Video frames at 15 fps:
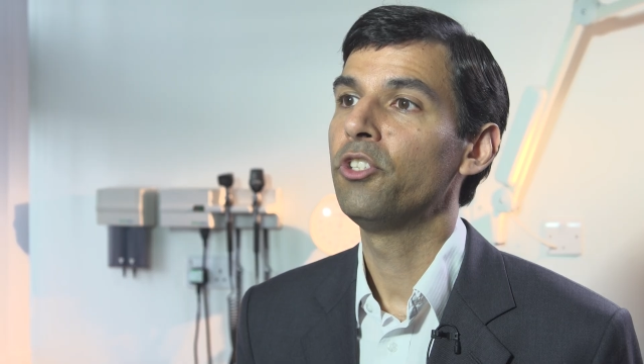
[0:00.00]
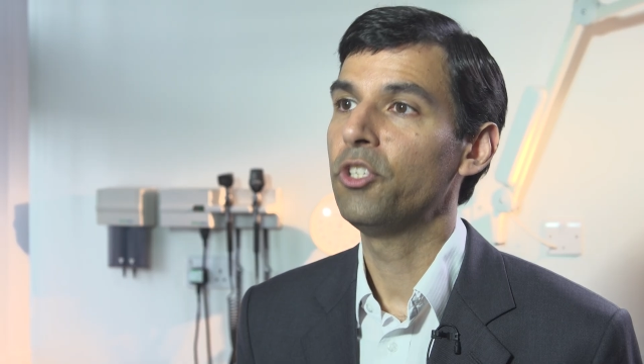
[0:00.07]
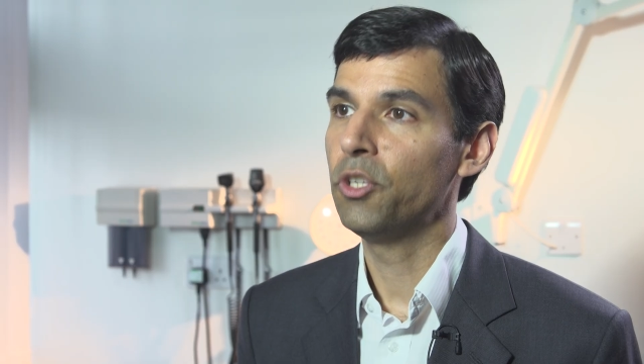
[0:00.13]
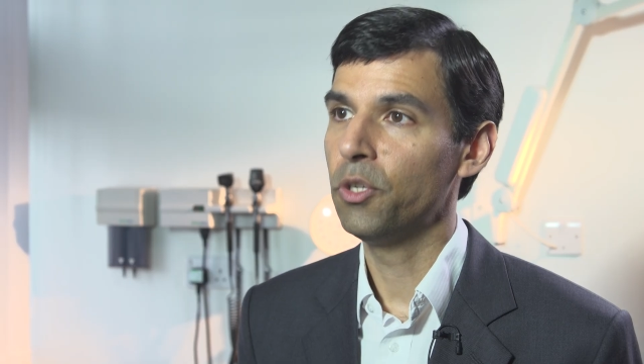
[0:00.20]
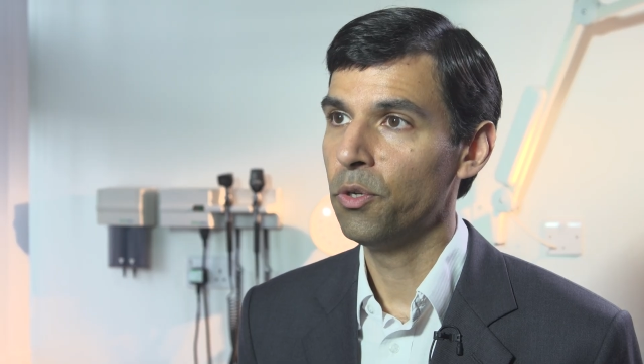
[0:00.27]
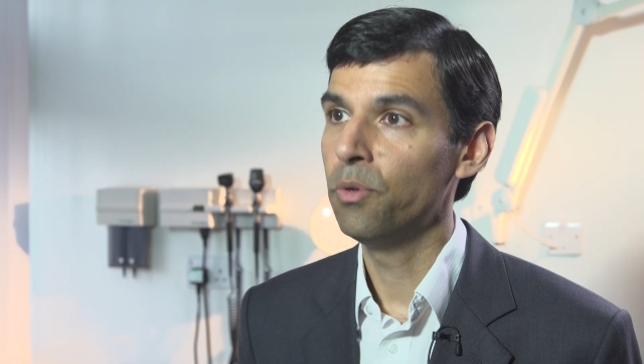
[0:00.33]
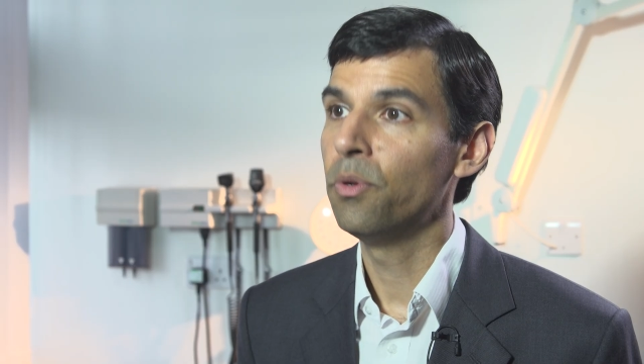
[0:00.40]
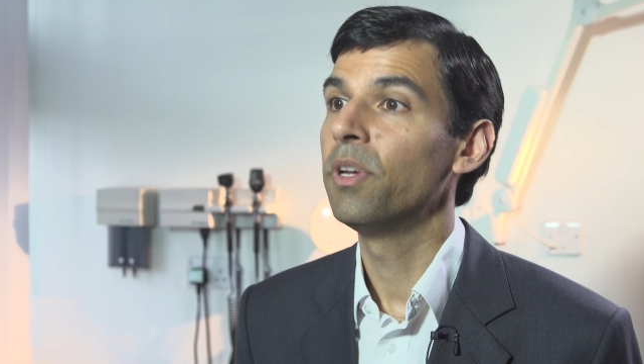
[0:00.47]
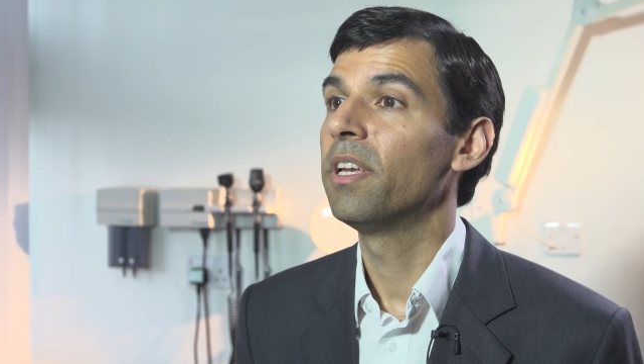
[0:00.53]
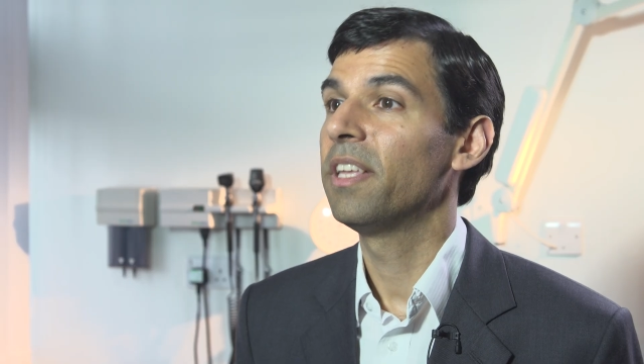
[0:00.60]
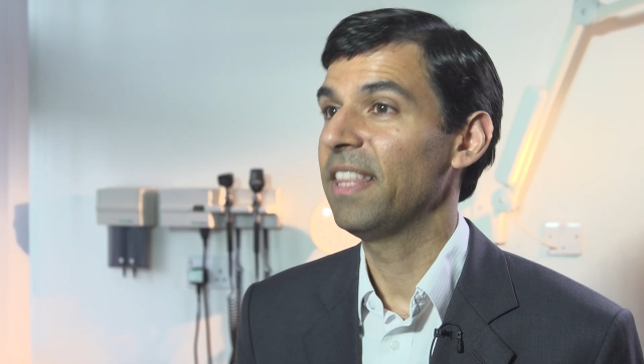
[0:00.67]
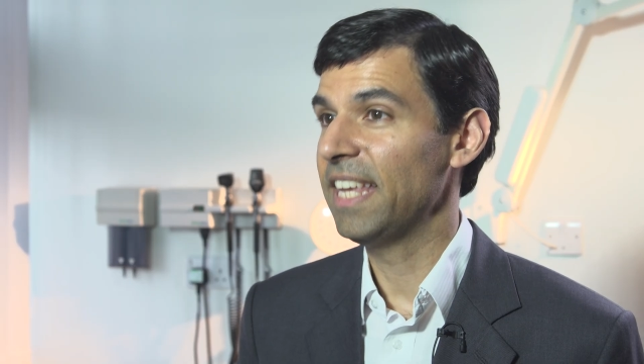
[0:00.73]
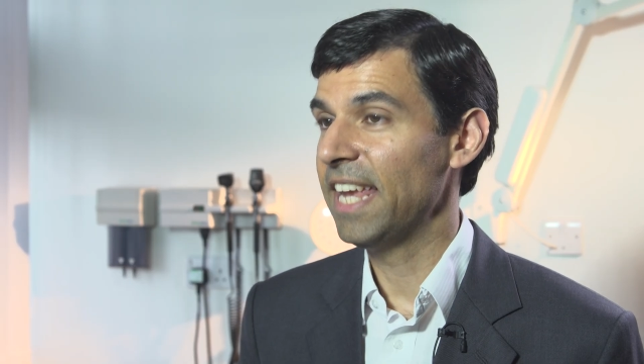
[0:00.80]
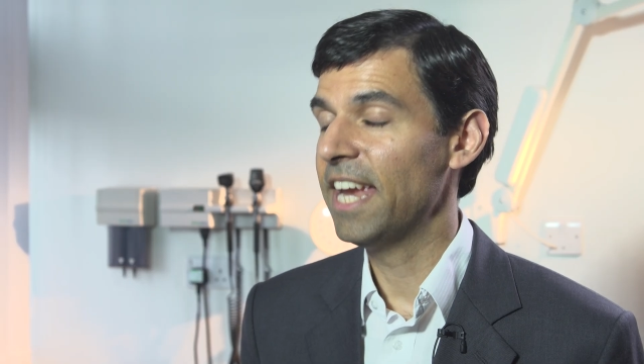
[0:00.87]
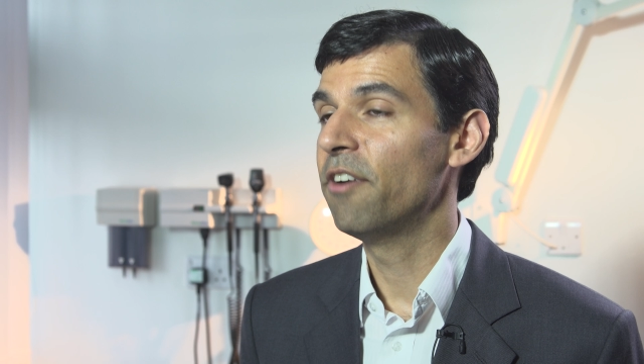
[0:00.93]
to
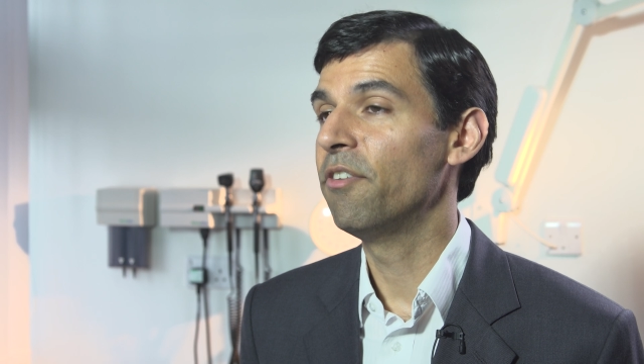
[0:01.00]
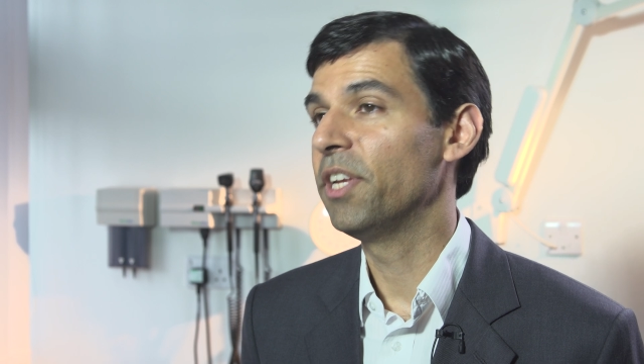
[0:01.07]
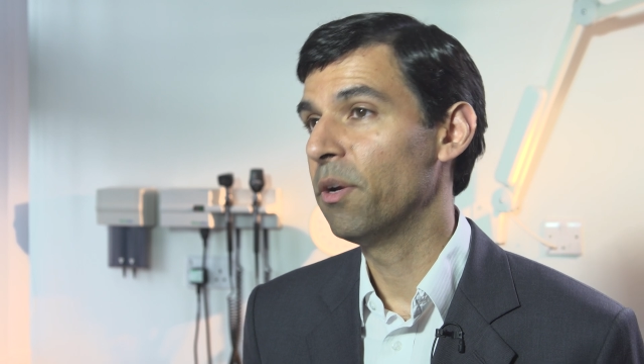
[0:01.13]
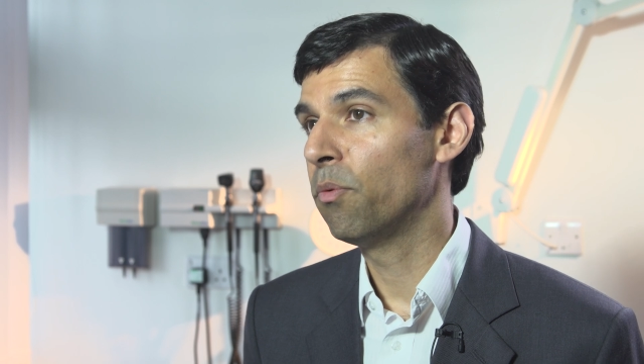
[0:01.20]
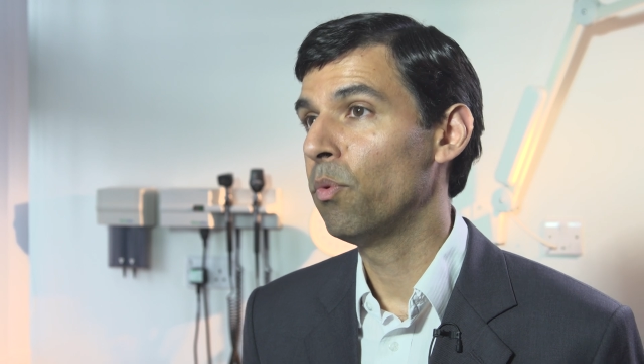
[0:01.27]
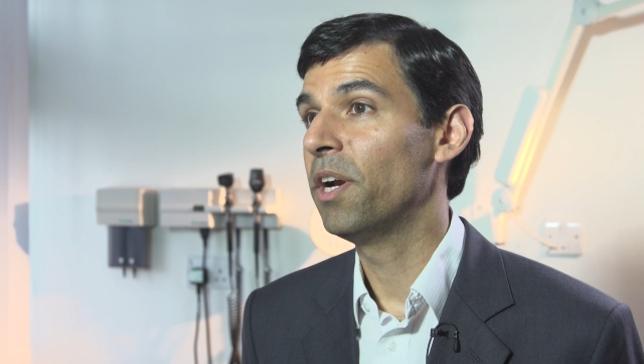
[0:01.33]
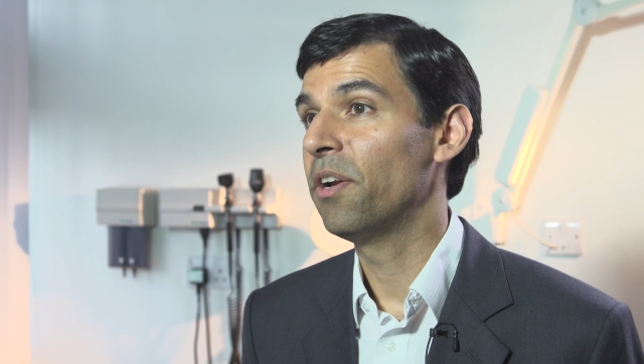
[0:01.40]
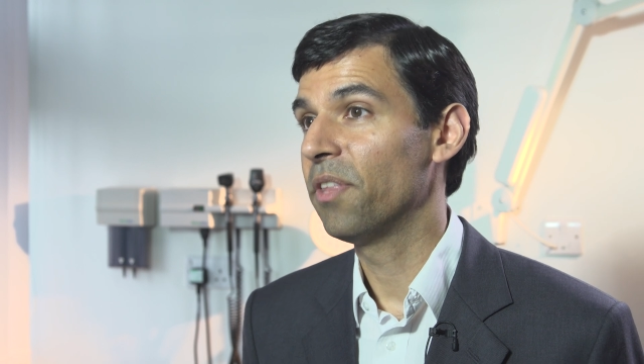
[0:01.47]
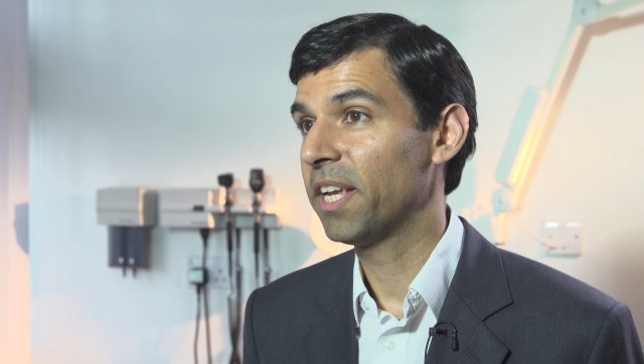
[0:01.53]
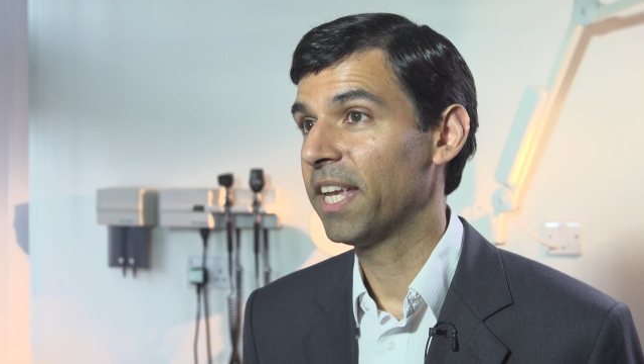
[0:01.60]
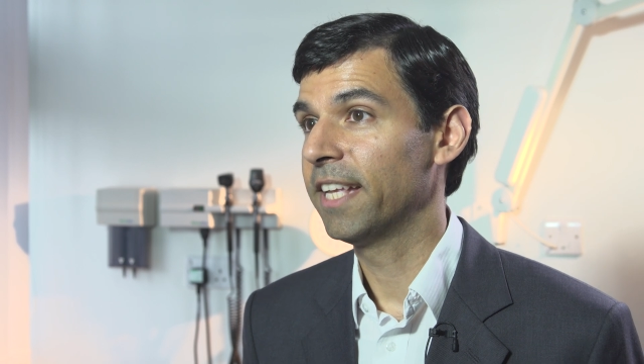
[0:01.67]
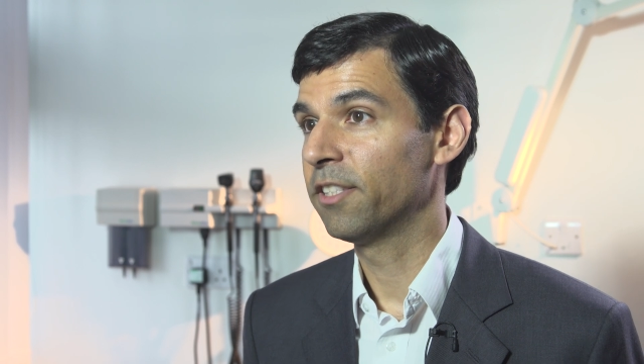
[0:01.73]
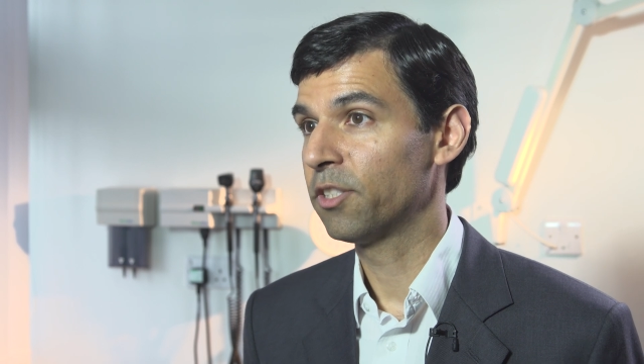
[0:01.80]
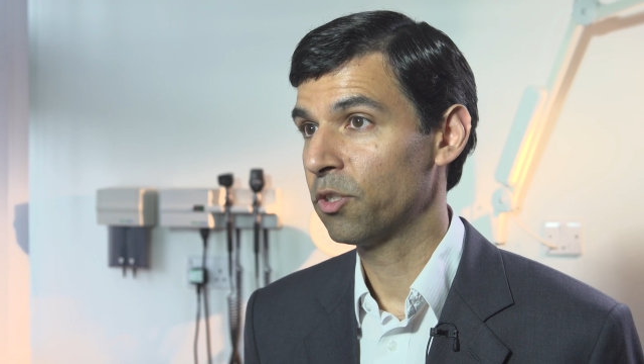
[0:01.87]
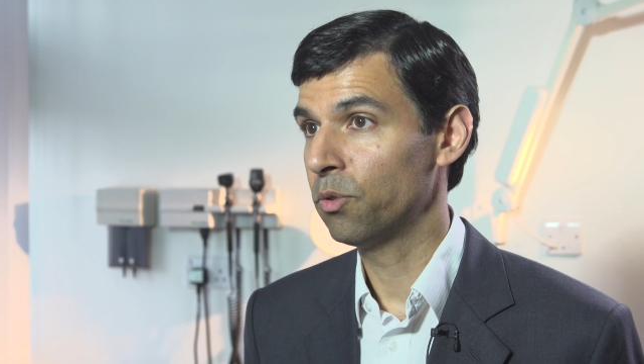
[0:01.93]
the area where the
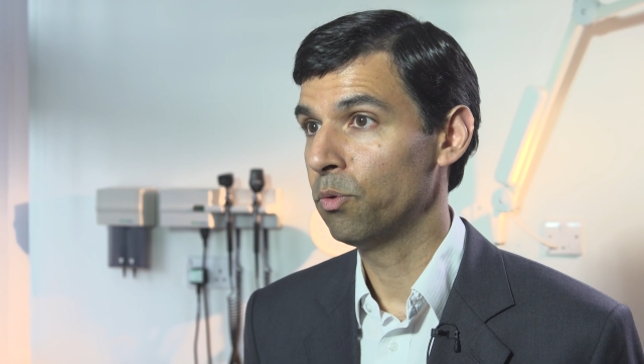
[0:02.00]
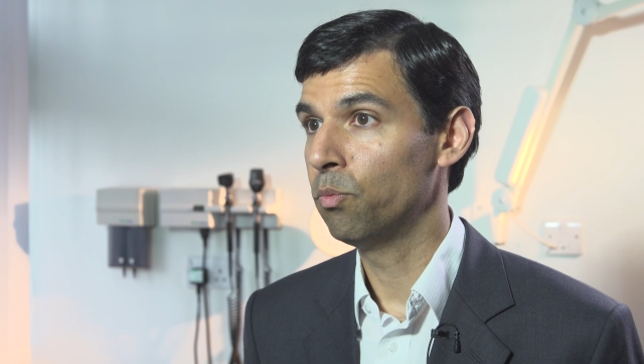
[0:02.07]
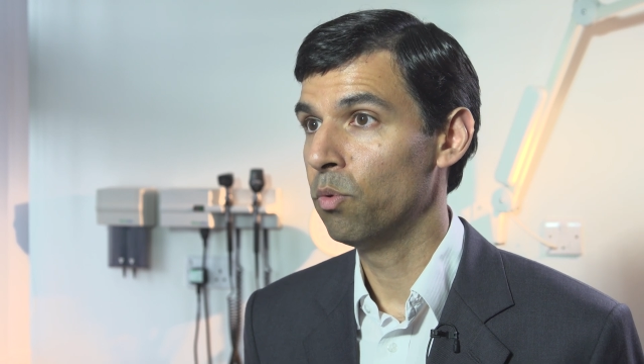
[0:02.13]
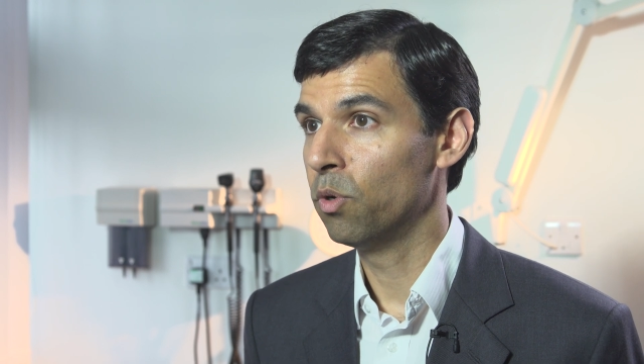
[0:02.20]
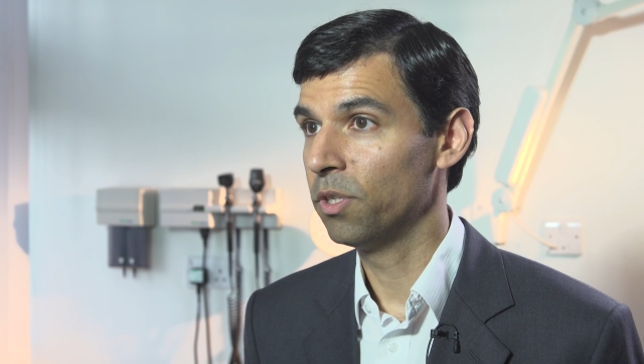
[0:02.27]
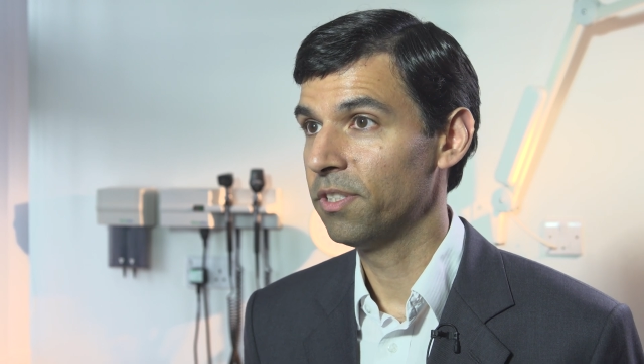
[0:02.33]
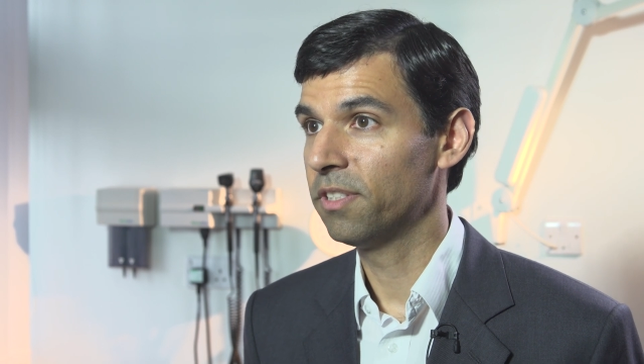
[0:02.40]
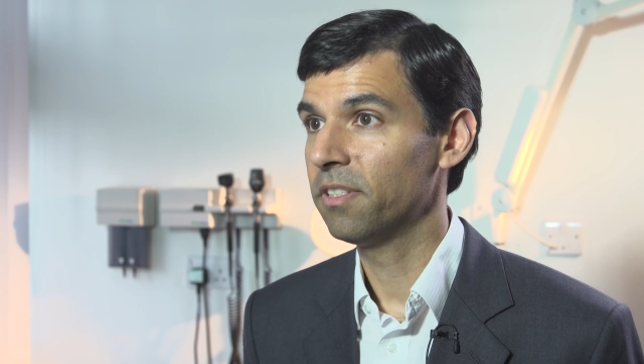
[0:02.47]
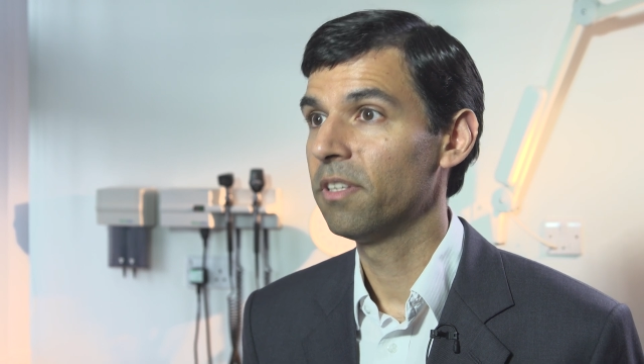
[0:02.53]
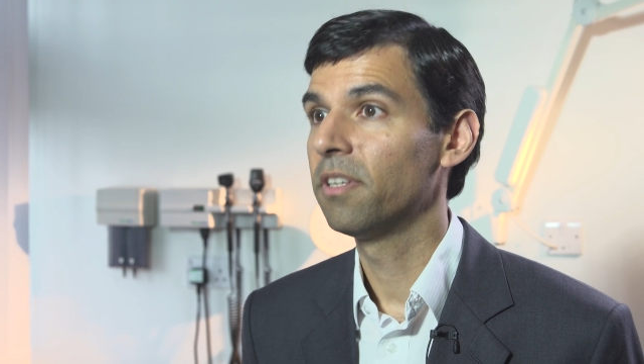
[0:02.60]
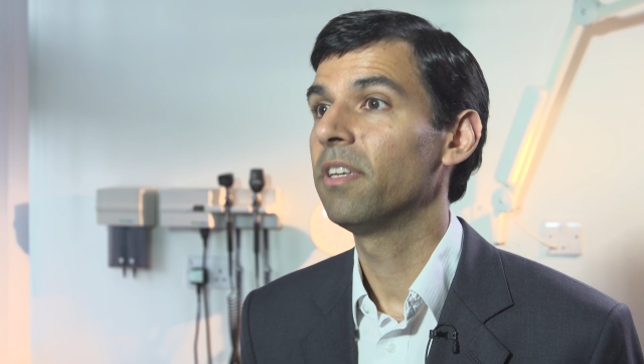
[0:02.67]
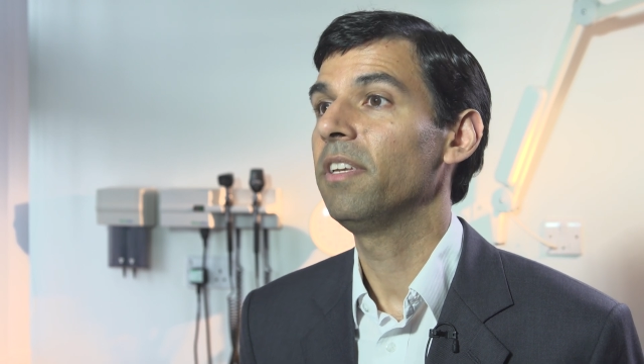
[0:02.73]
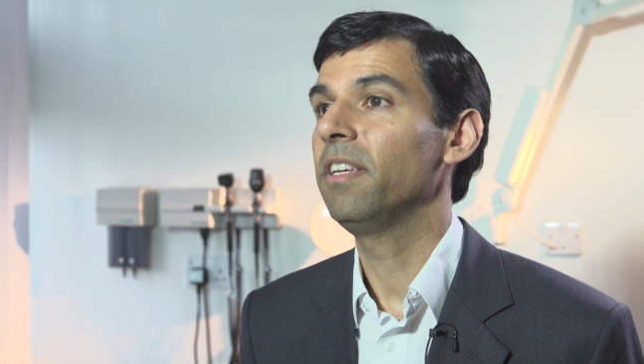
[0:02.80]
cancer was